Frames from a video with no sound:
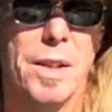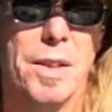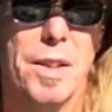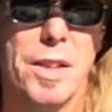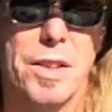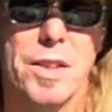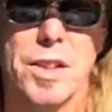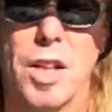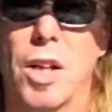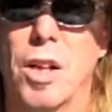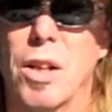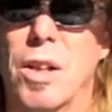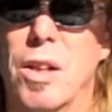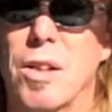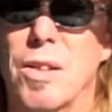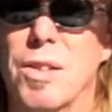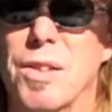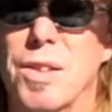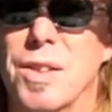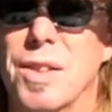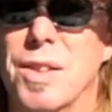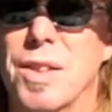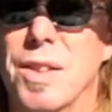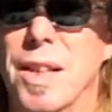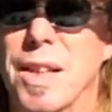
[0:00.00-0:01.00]

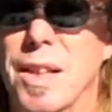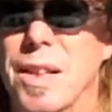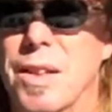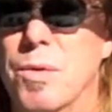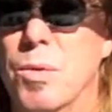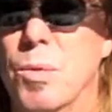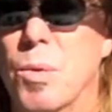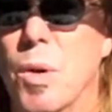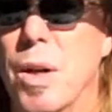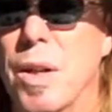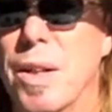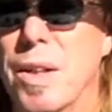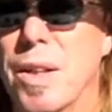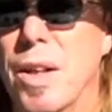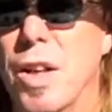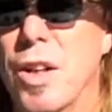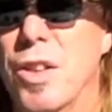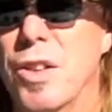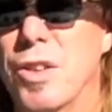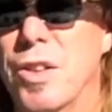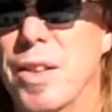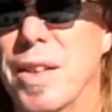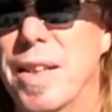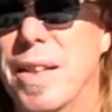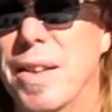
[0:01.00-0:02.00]
tunnels that run
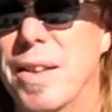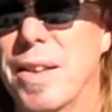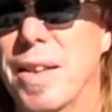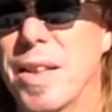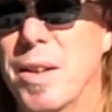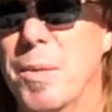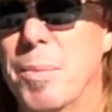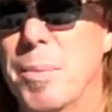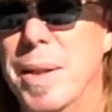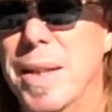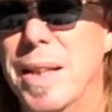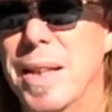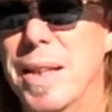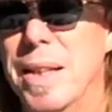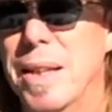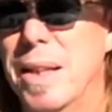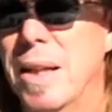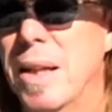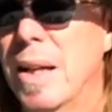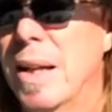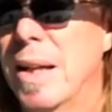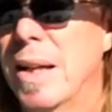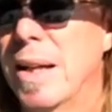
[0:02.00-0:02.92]
underneath can be.